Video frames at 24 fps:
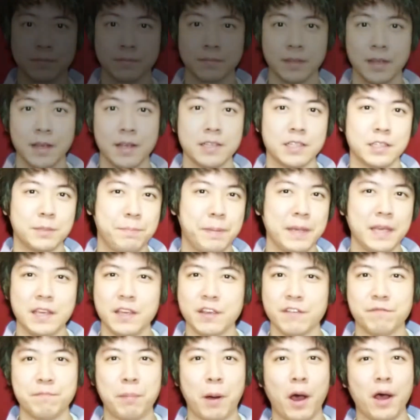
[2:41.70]
Speaking
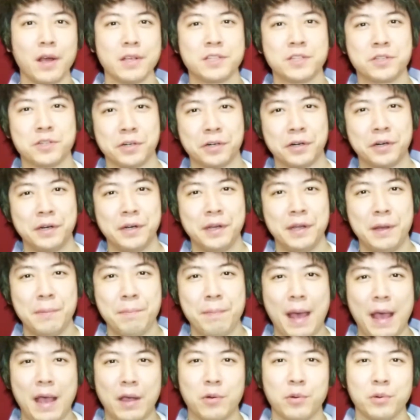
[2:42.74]
of posture,
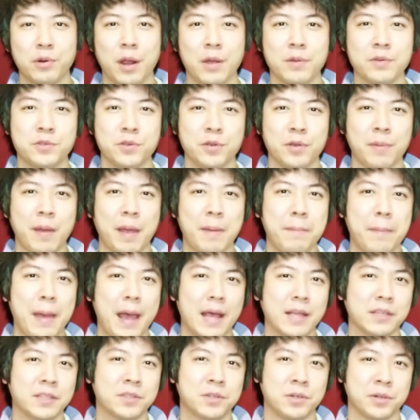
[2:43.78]
back when I was doing my
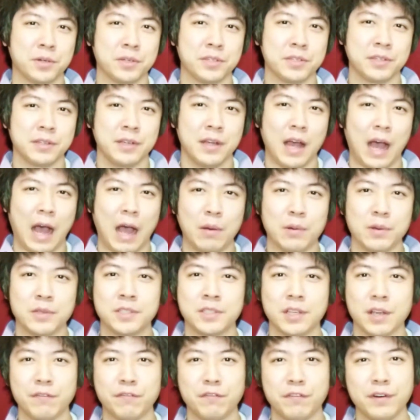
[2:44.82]
master's, I was
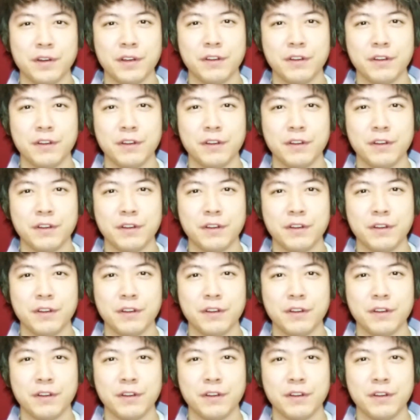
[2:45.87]
suffering